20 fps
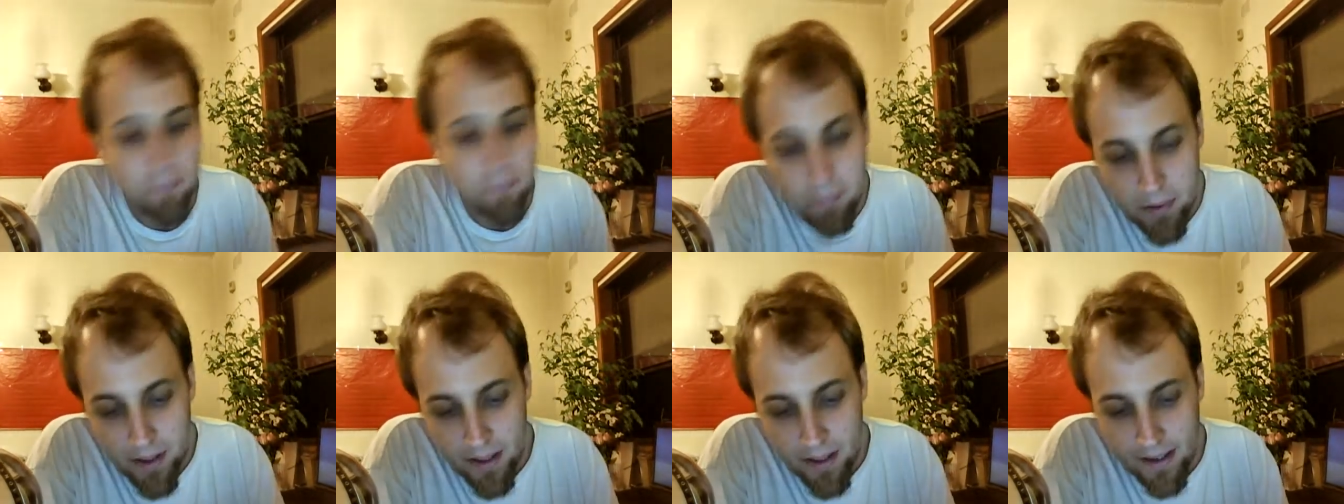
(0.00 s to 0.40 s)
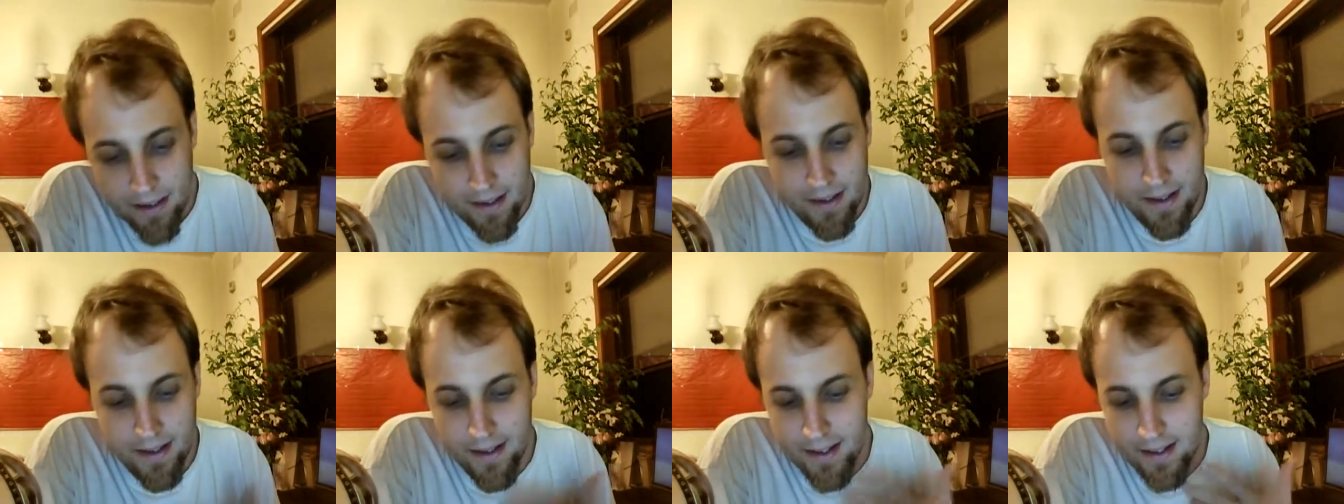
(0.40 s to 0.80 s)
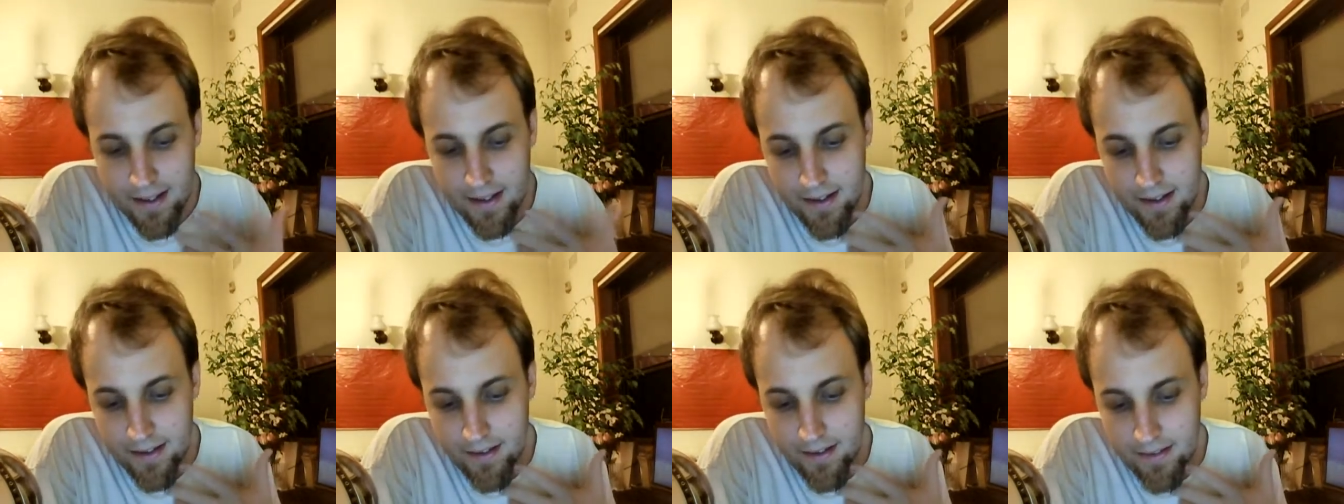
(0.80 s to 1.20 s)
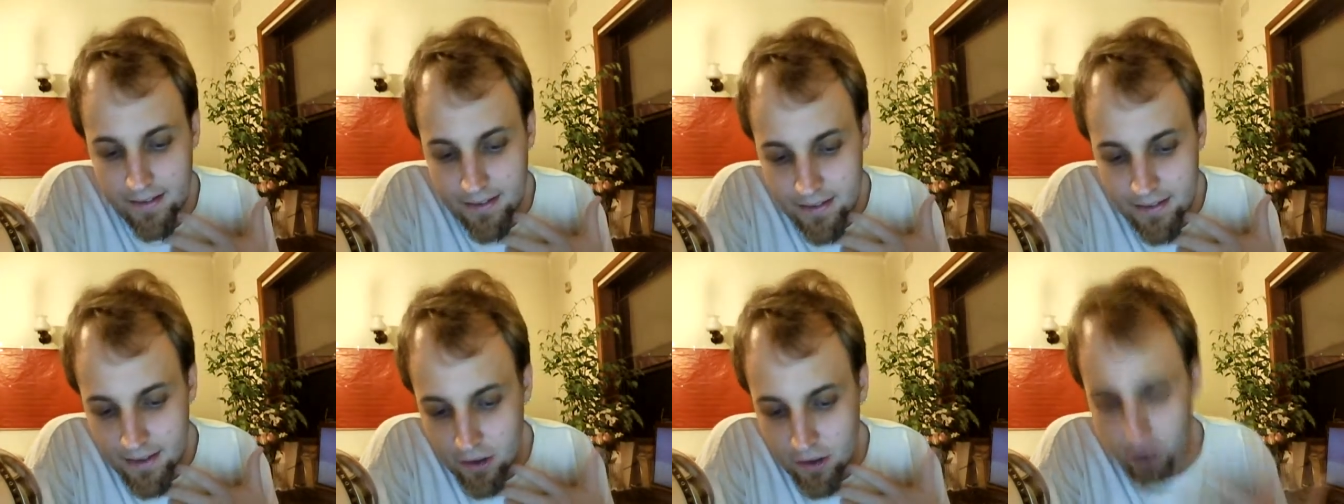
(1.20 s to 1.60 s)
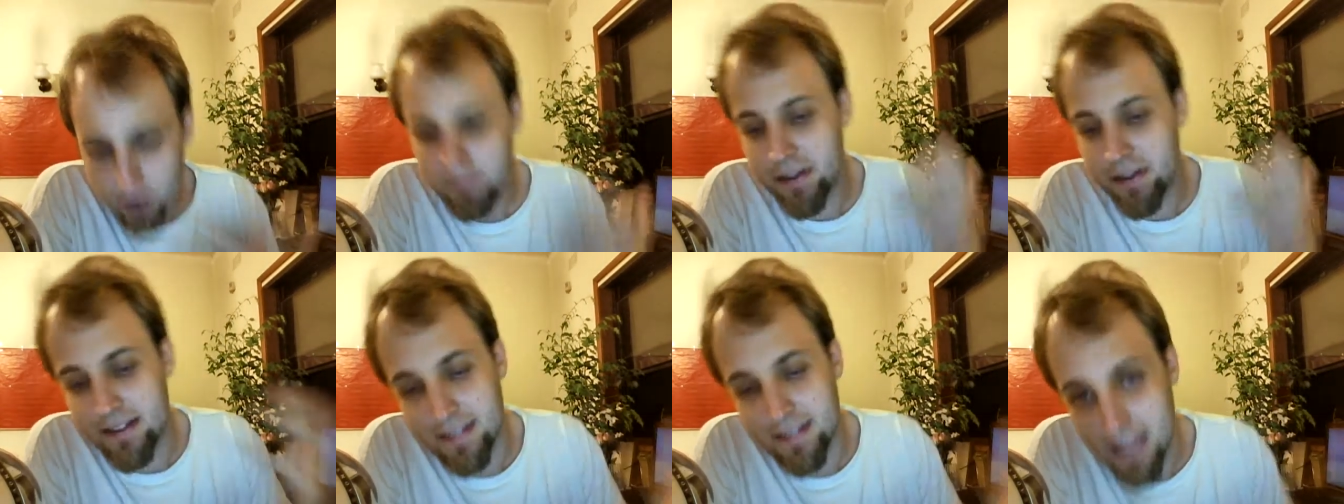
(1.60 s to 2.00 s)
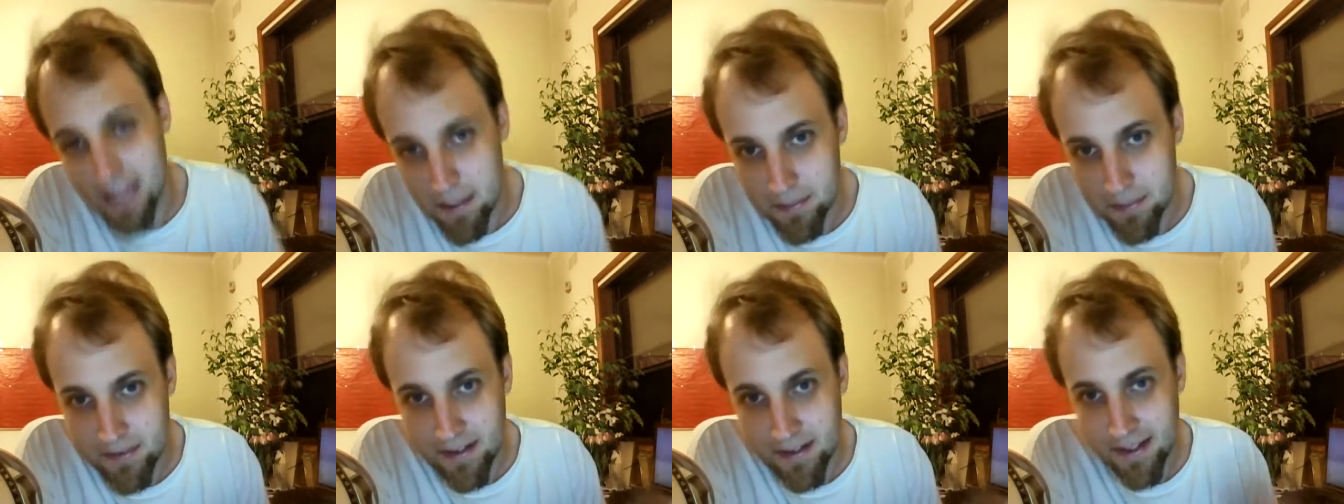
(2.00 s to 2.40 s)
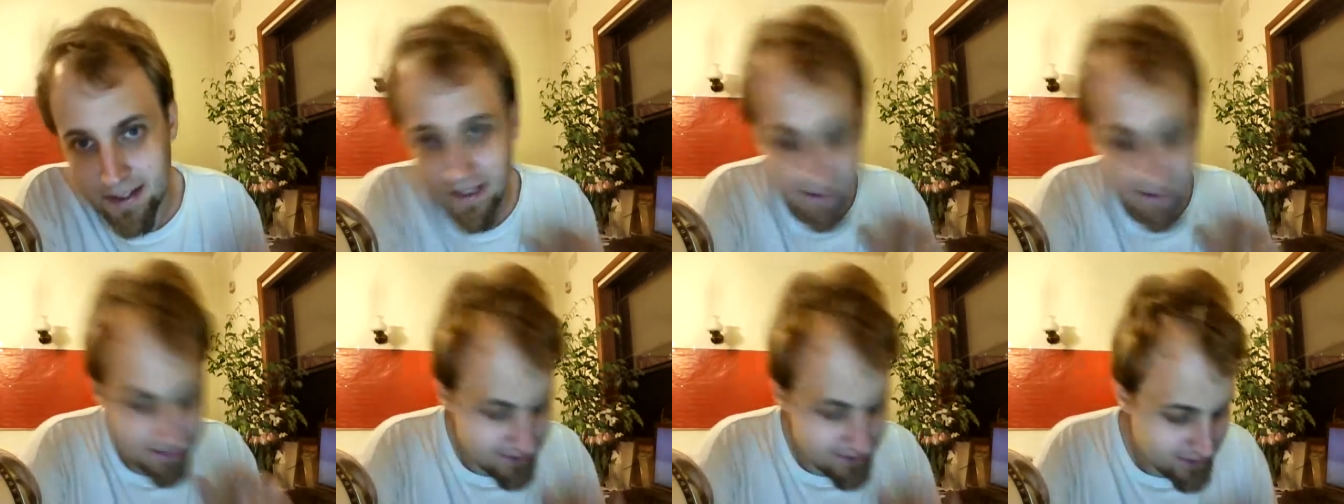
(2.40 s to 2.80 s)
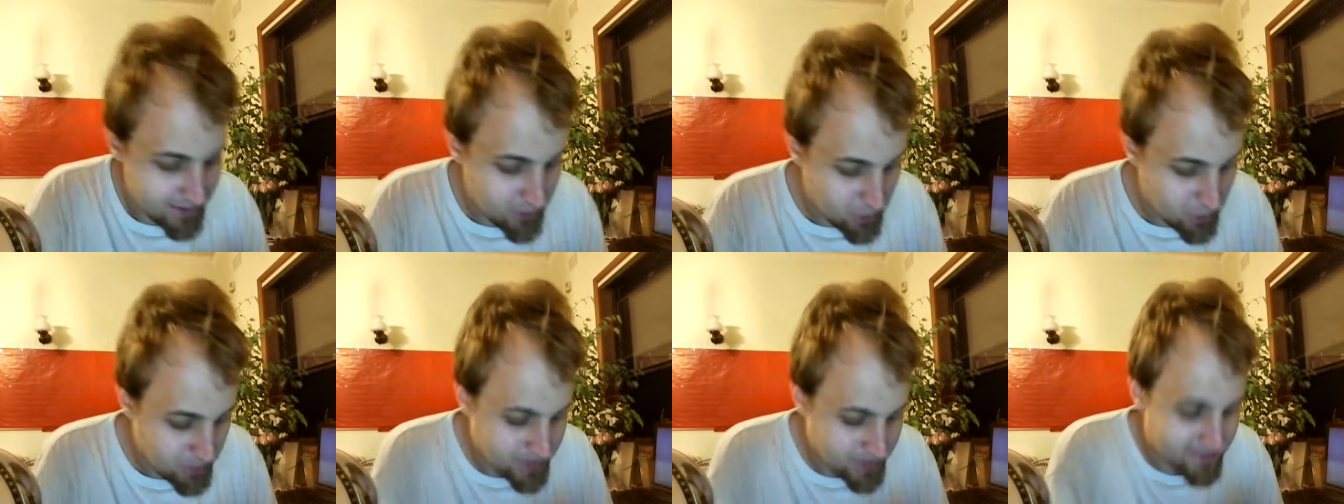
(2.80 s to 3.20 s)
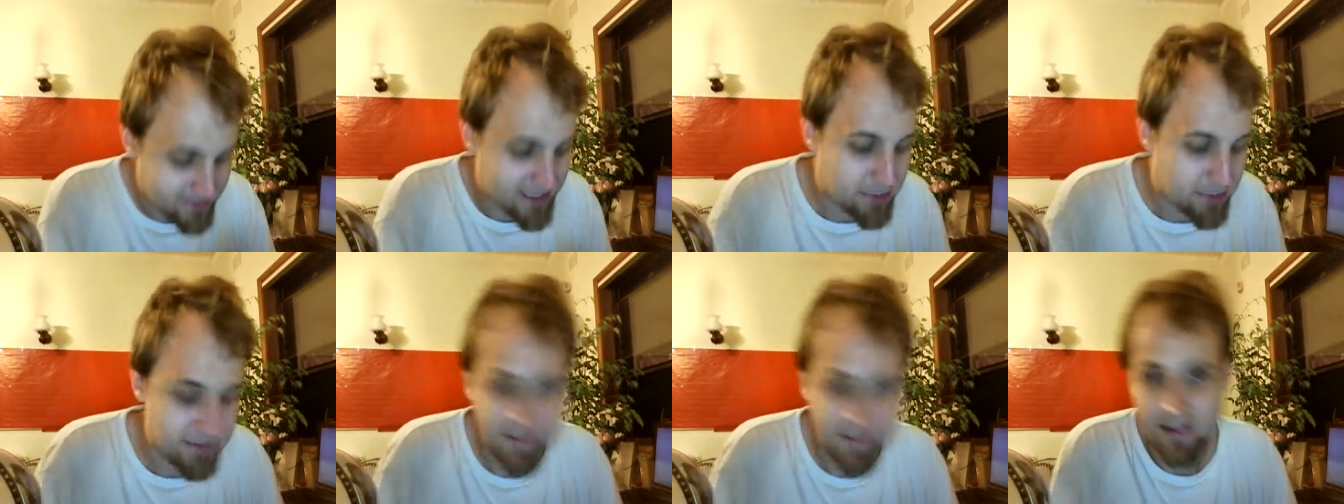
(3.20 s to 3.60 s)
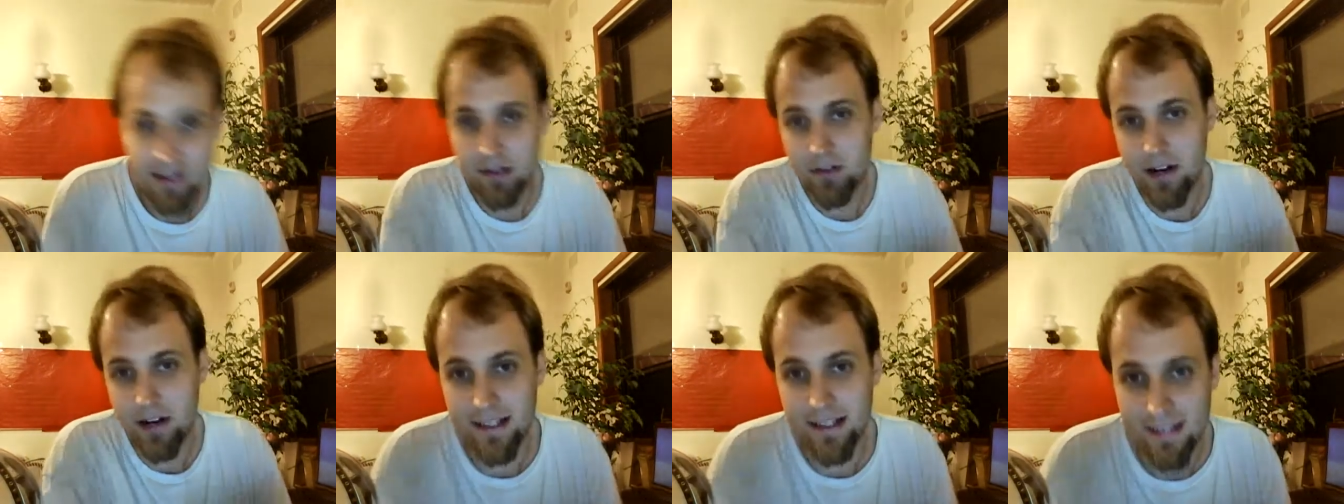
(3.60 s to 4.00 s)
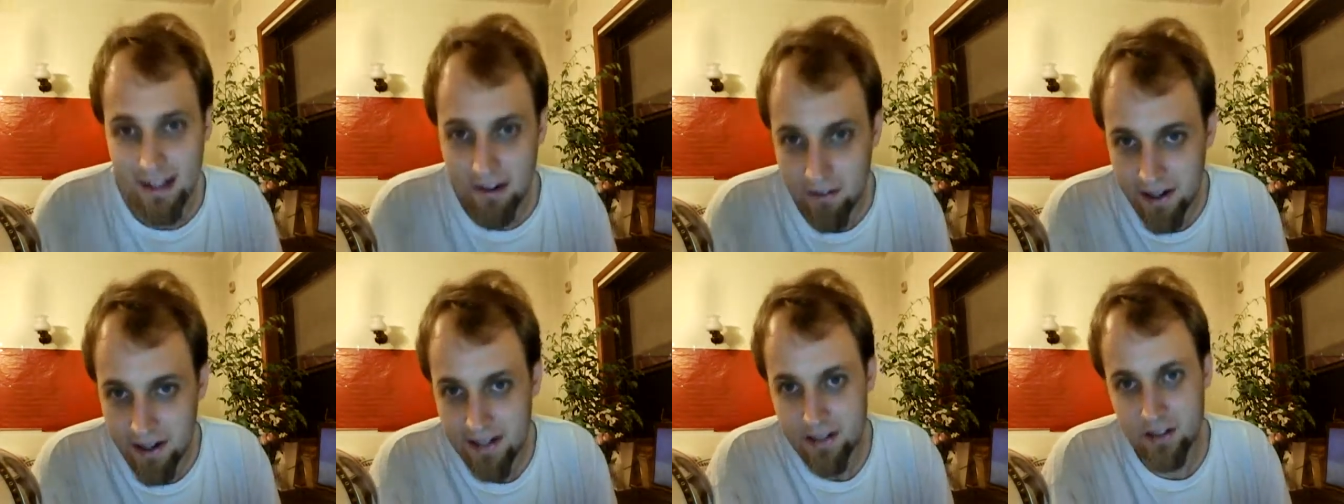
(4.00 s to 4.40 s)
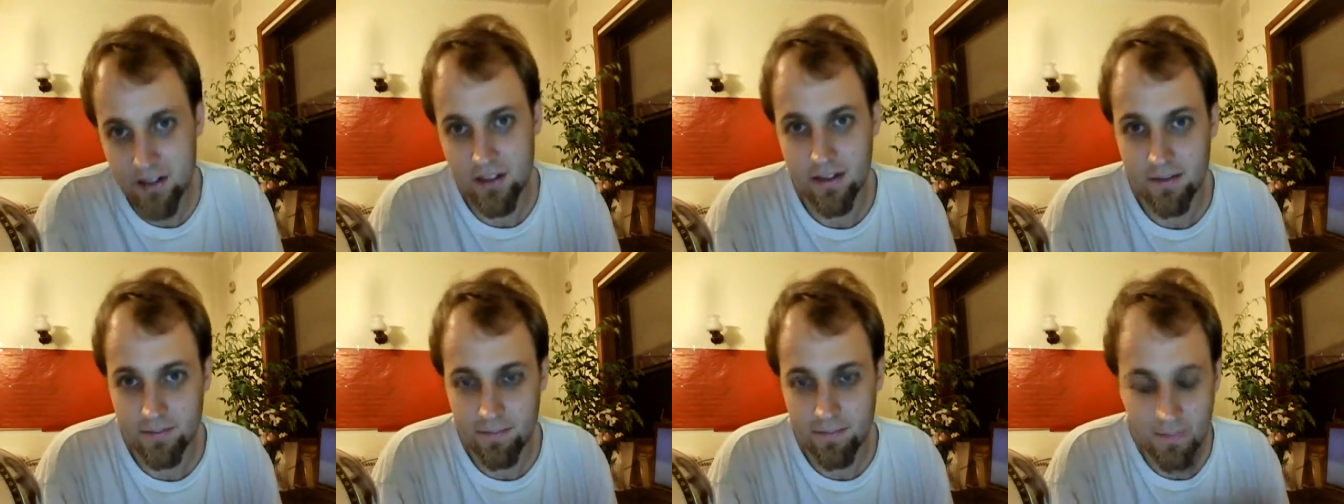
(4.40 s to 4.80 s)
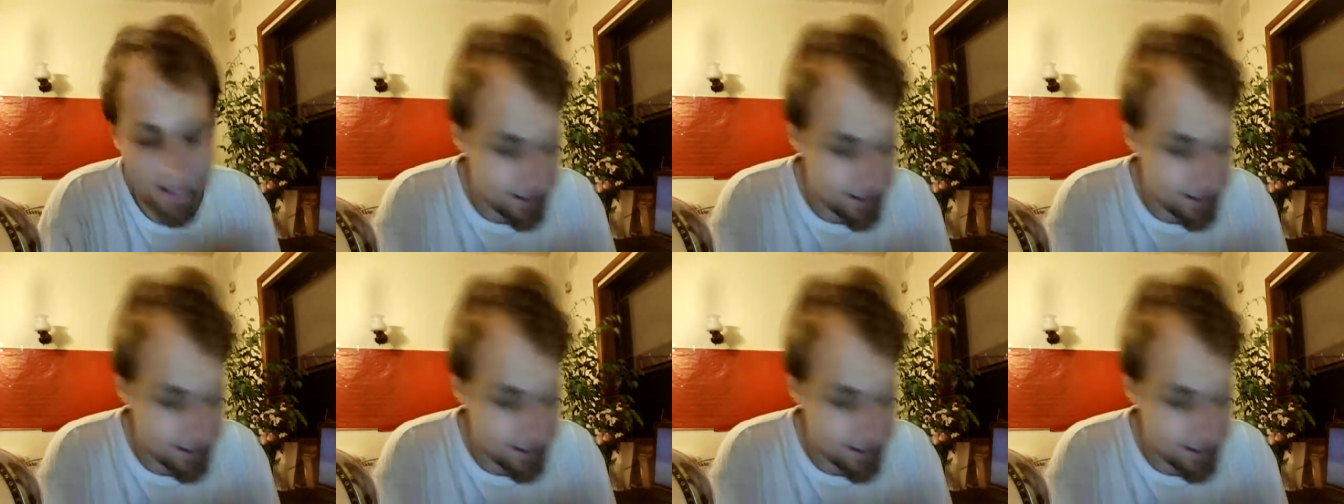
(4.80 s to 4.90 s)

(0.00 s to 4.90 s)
But there could be steps, and they, there could be steps in the right direction.